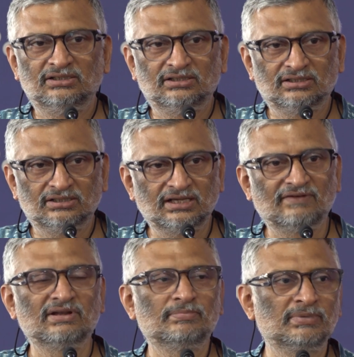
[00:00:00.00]

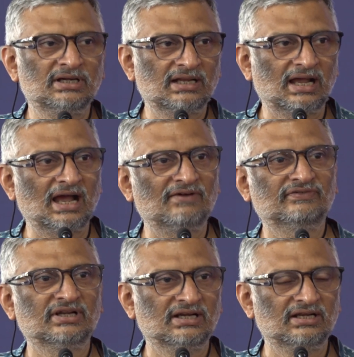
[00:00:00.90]
development
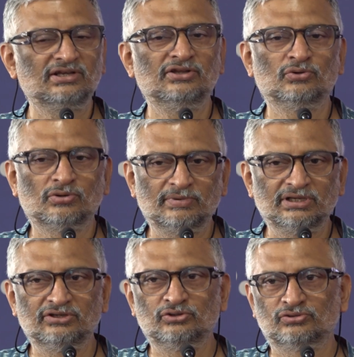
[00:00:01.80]
after Galileo. I
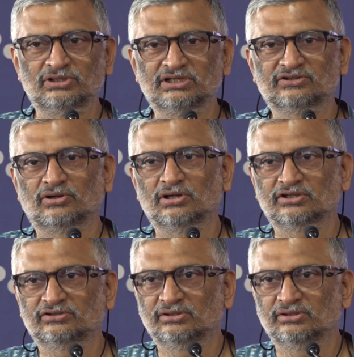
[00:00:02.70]
mean, usually it's called as